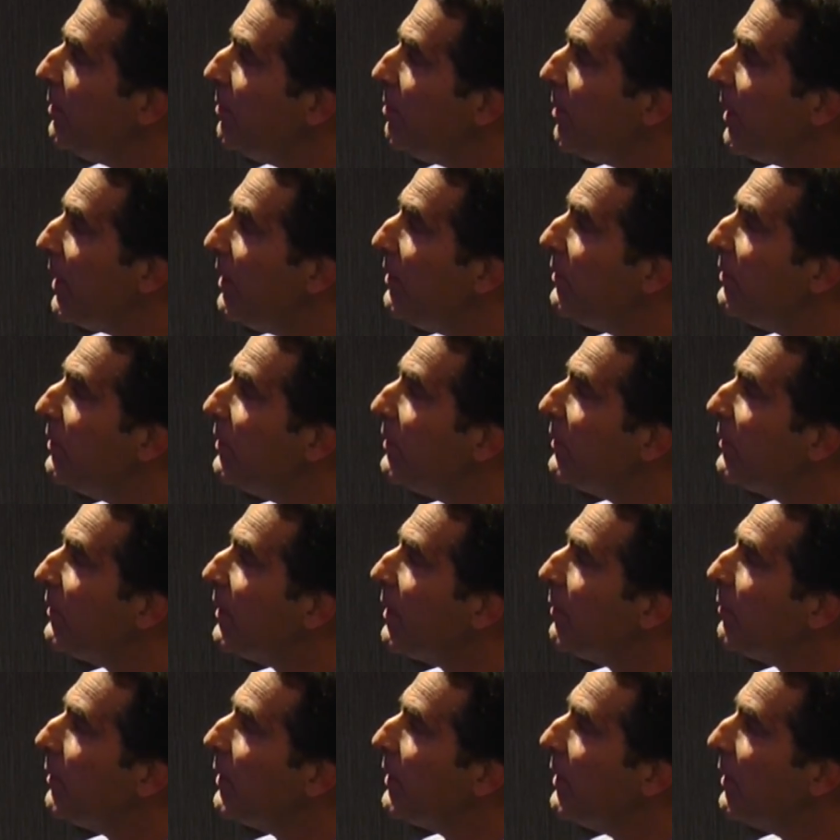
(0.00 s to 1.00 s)
were patients
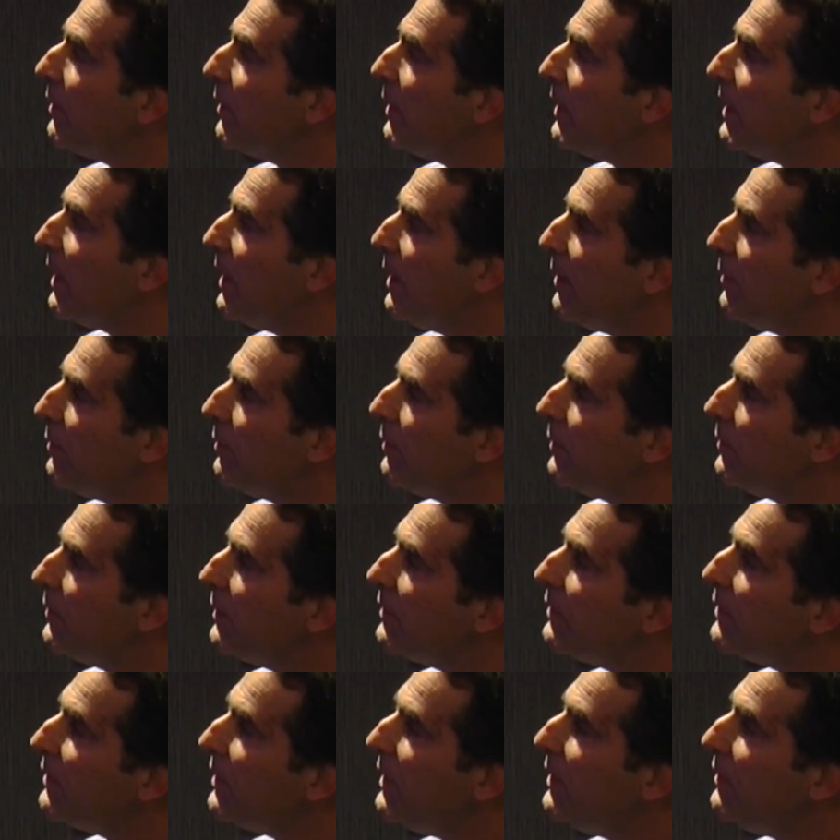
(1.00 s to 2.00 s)
that were going
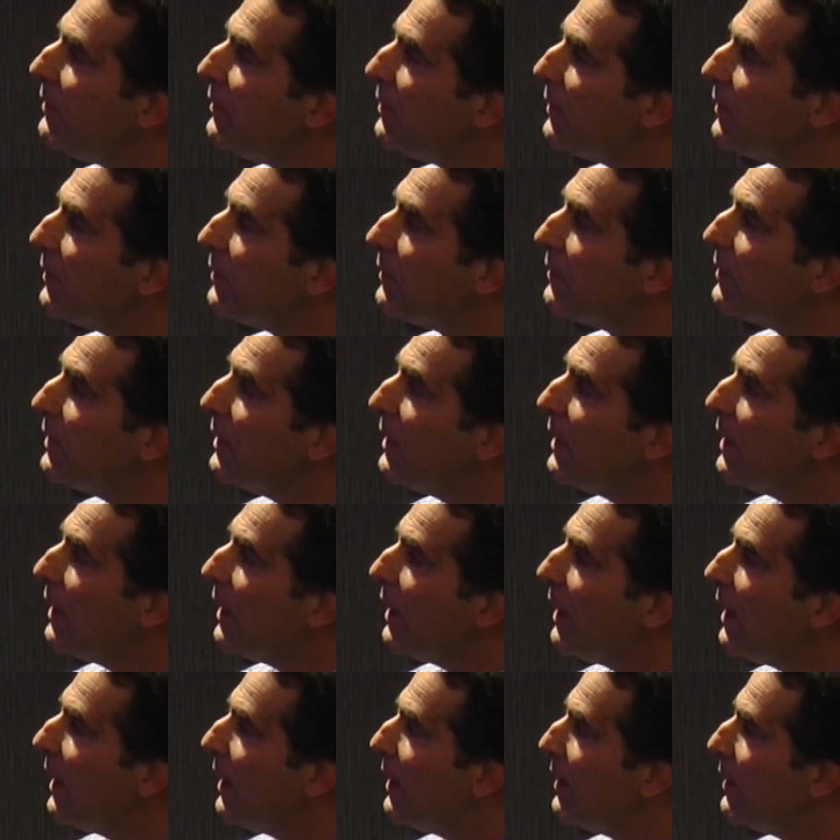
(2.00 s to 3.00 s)
arthrocentesis.
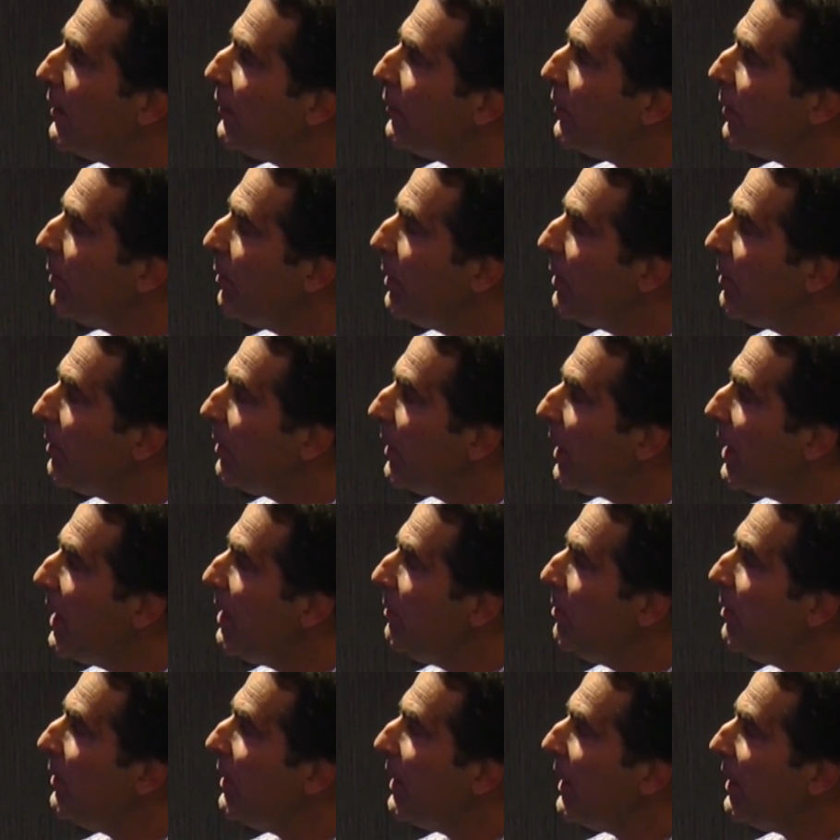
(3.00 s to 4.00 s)
And so we were
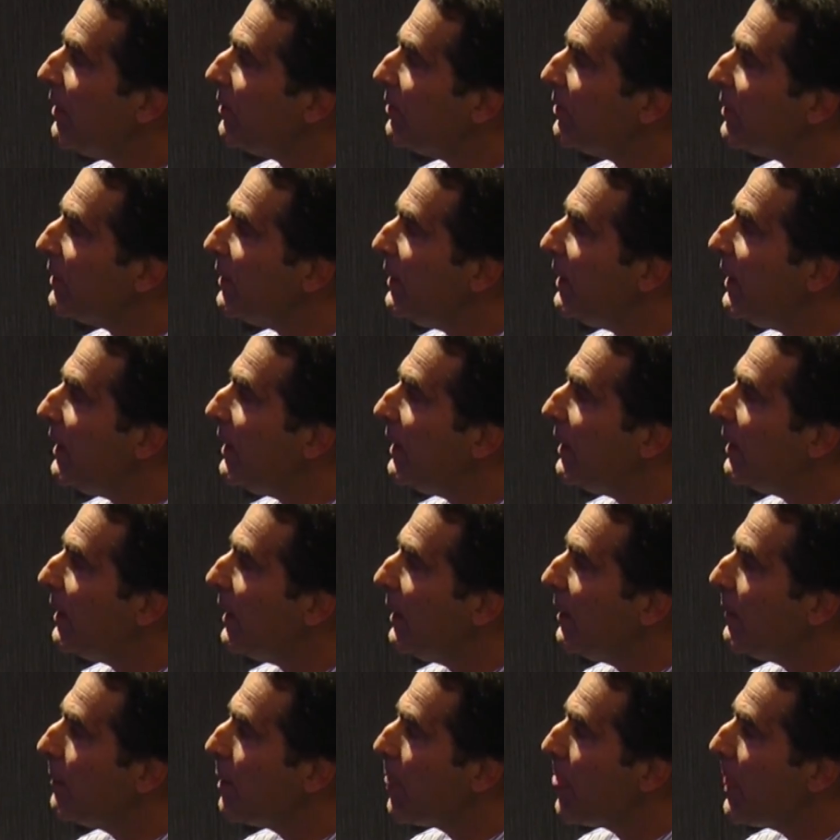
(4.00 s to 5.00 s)
able to actually
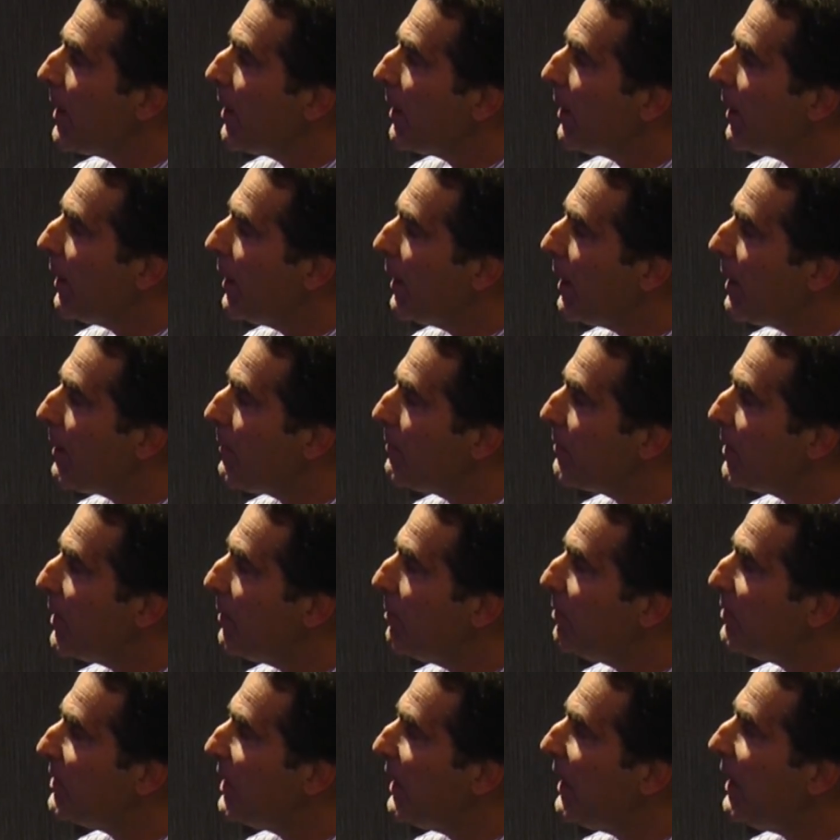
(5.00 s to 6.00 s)

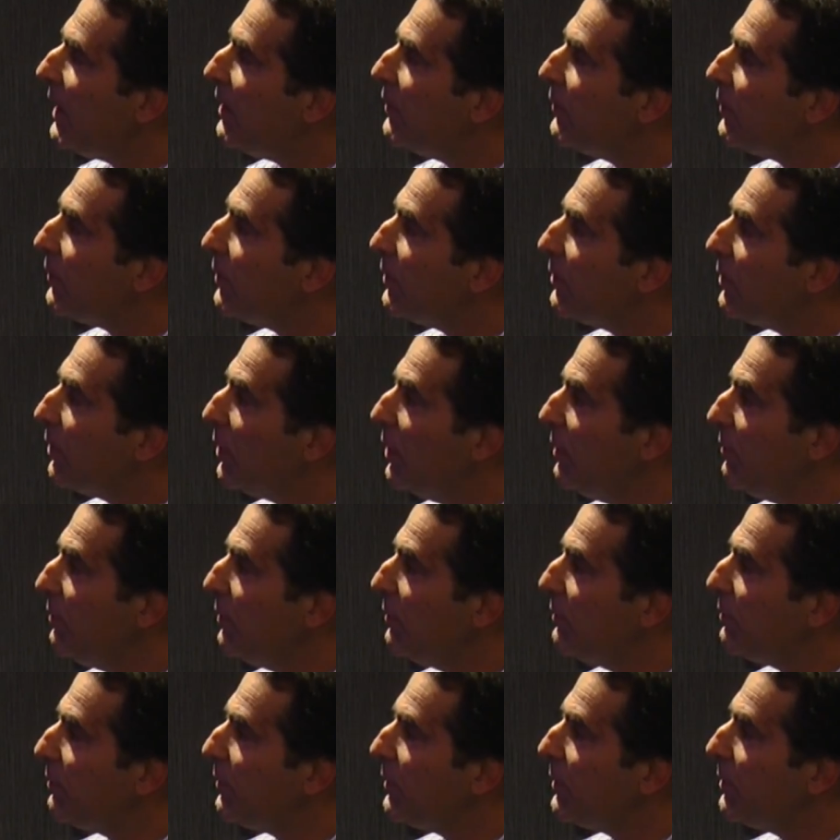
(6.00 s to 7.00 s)
obtain
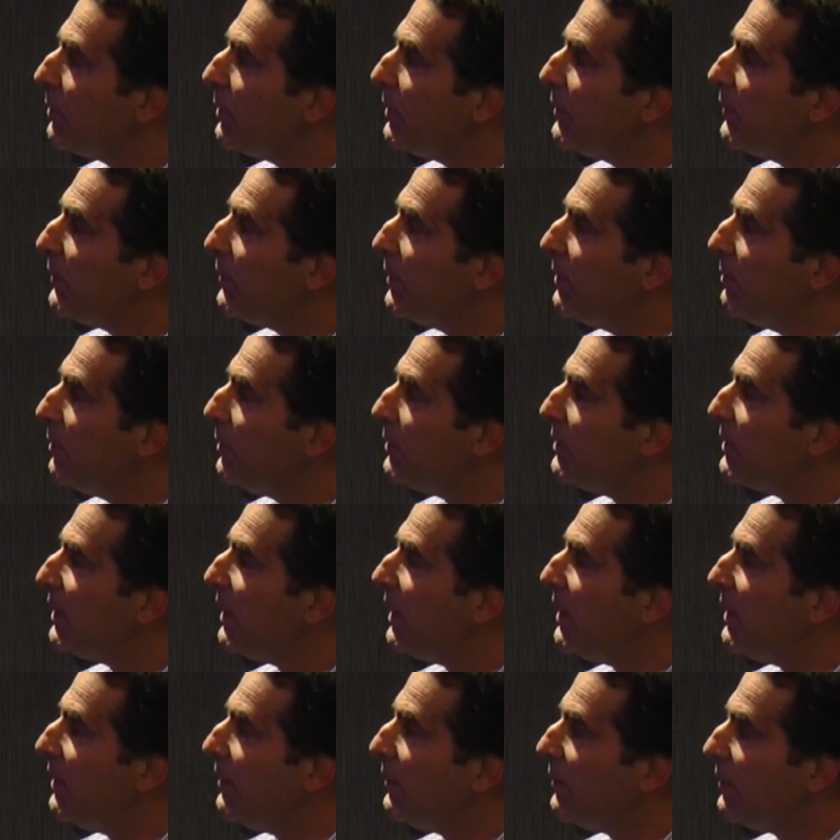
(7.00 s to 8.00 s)
synovial fluid
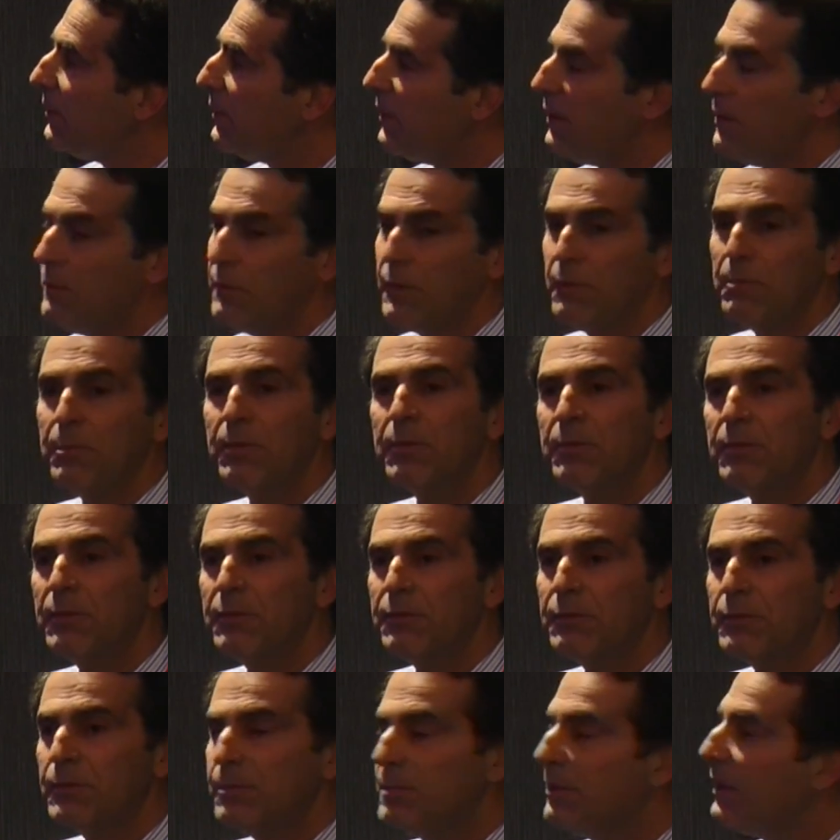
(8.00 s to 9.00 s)
simultaneously with
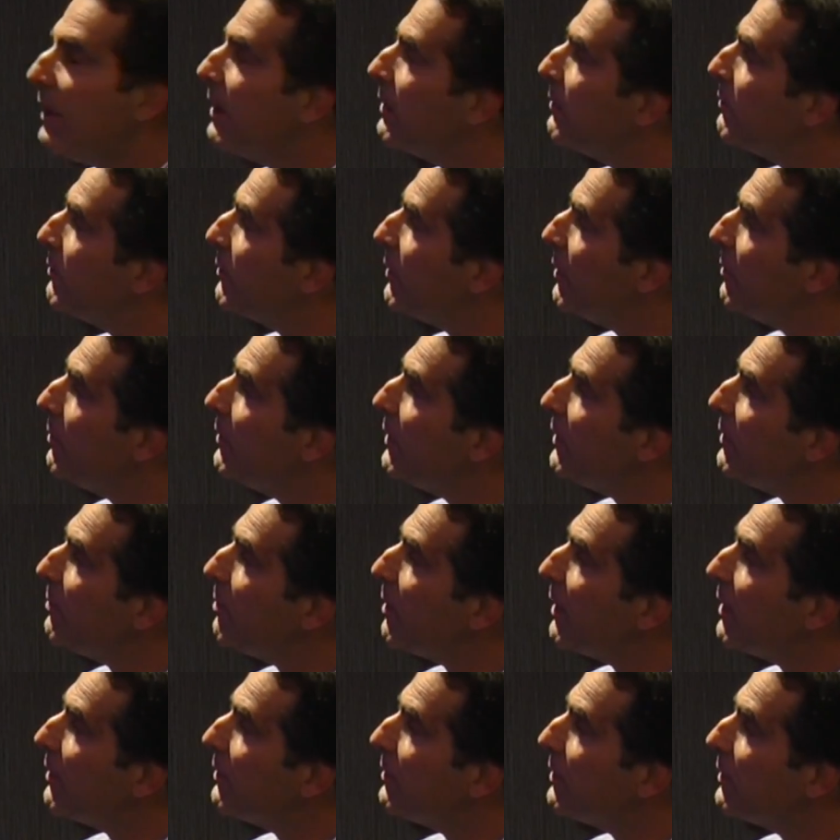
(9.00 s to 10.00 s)
peripheral blood from these
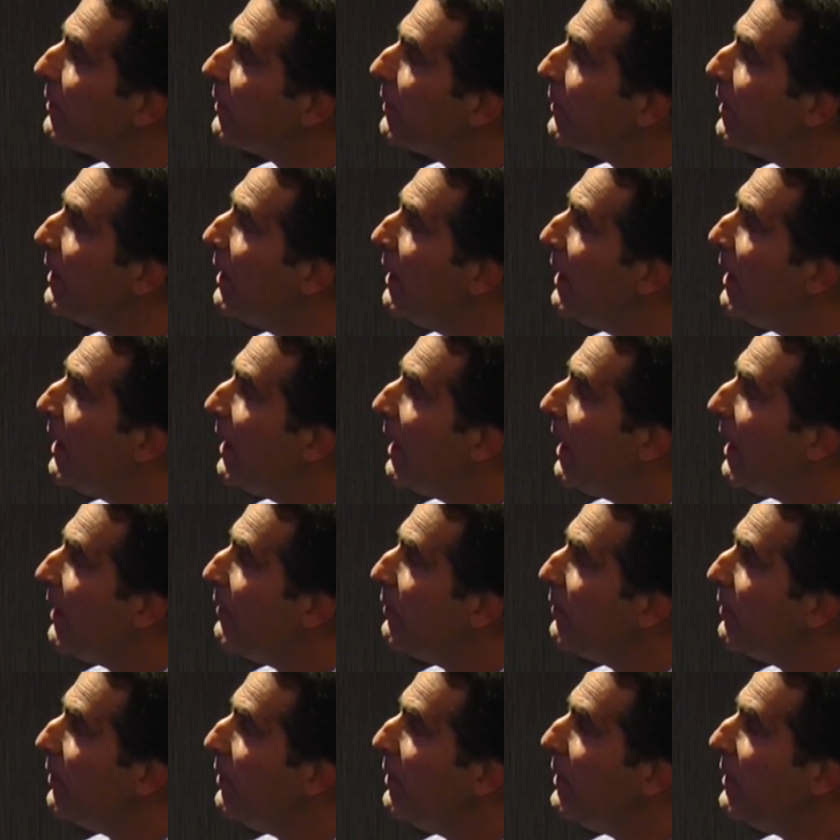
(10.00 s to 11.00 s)
patients,
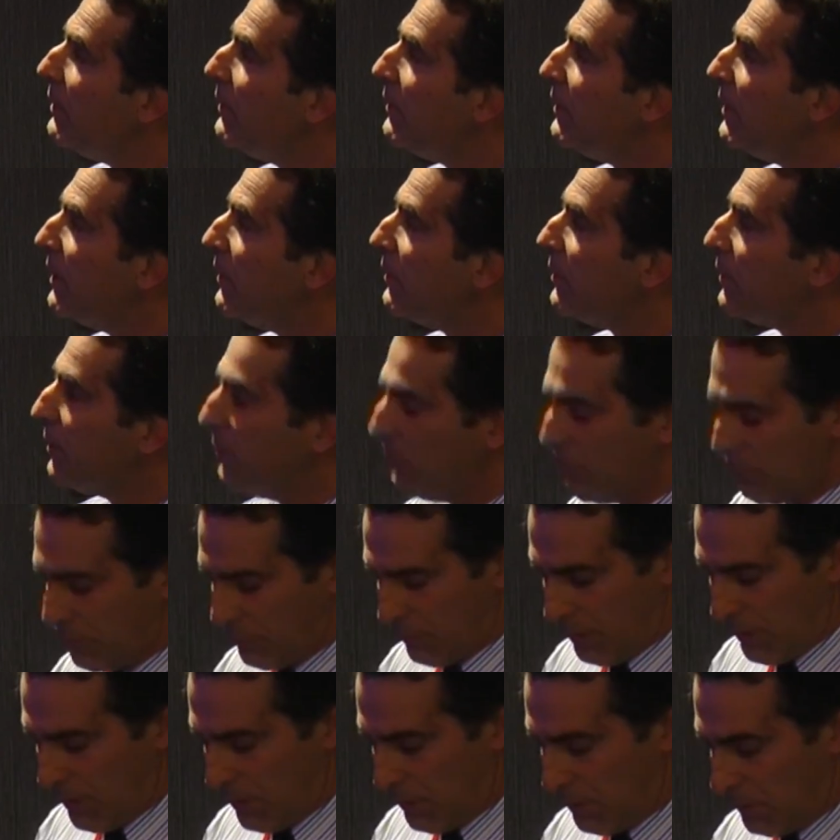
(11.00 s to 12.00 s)
and 36
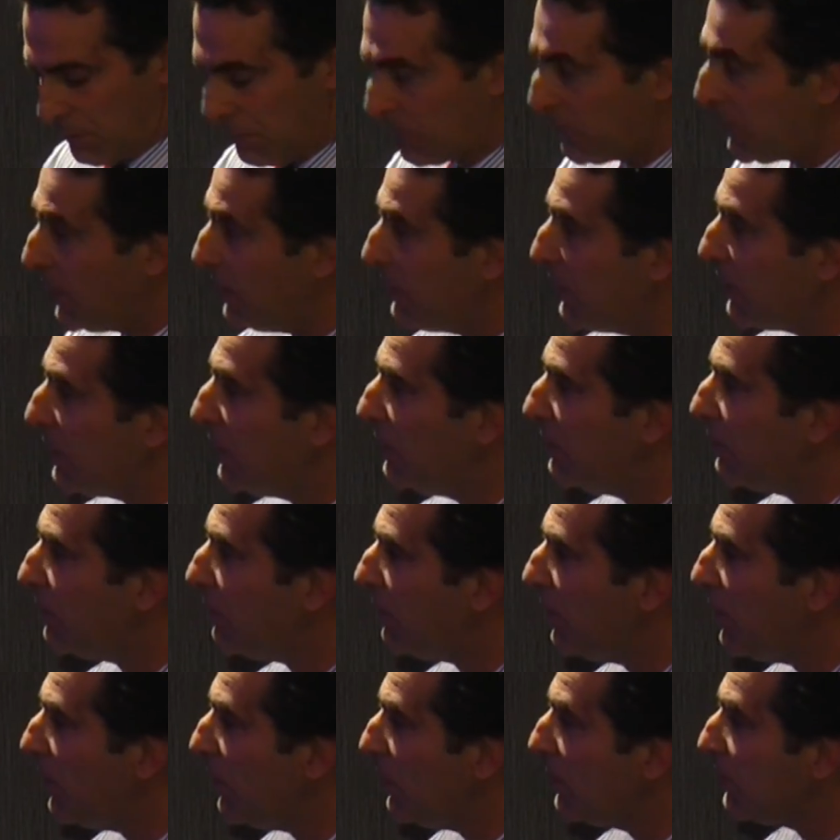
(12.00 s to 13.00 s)
controls. And the
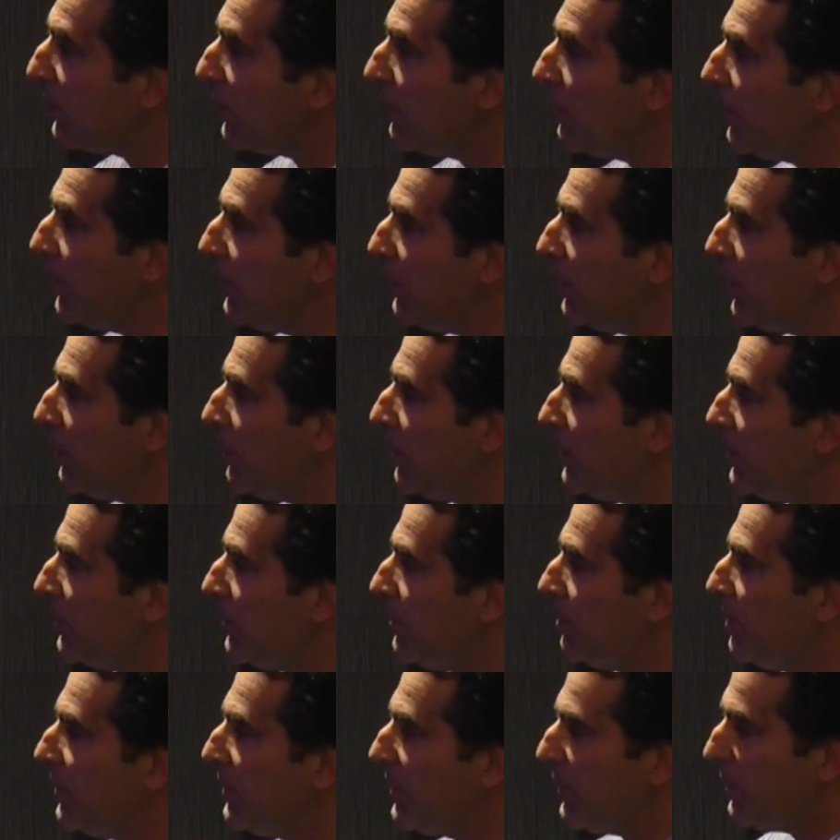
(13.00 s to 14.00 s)
controls, I won't go into
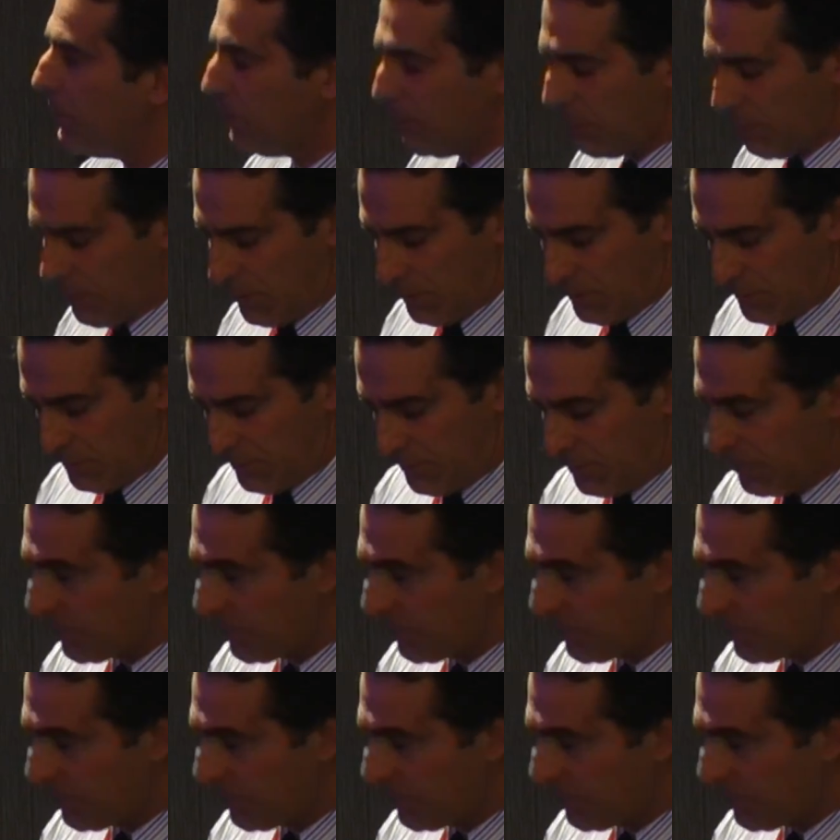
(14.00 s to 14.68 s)
it, but the controls